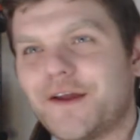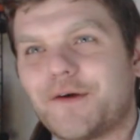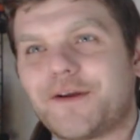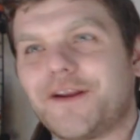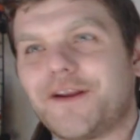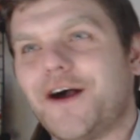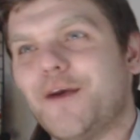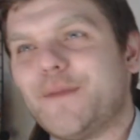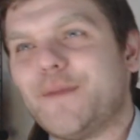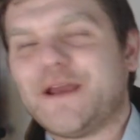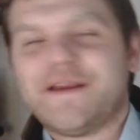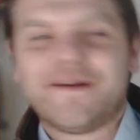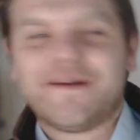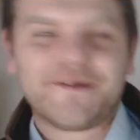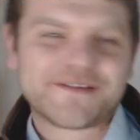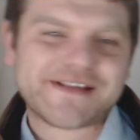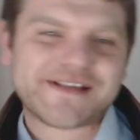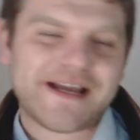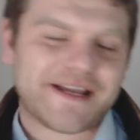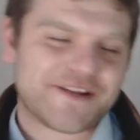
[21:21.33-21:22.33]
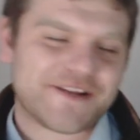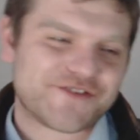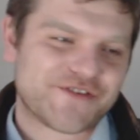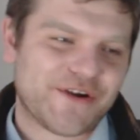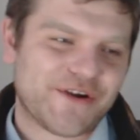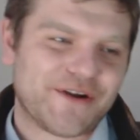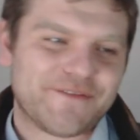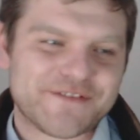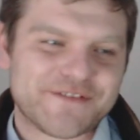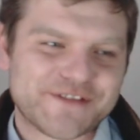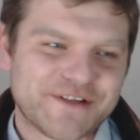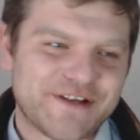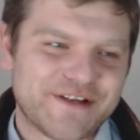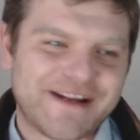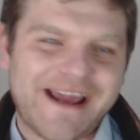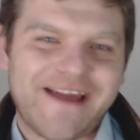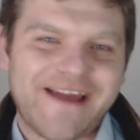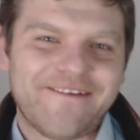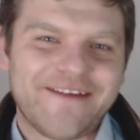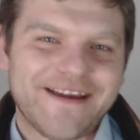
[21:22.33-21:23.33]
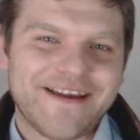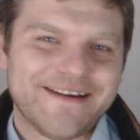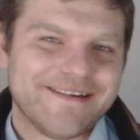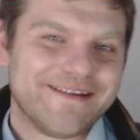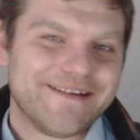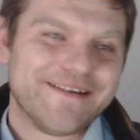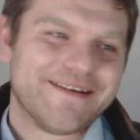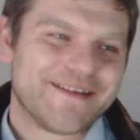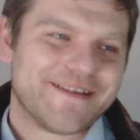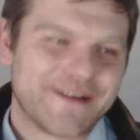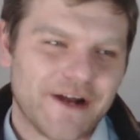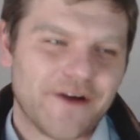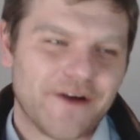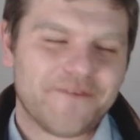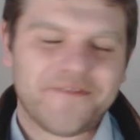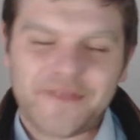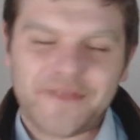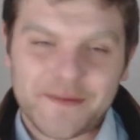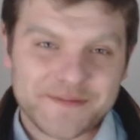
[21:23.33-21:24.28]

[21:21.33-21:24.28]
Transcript: You know, local army unit will take control of a certain area,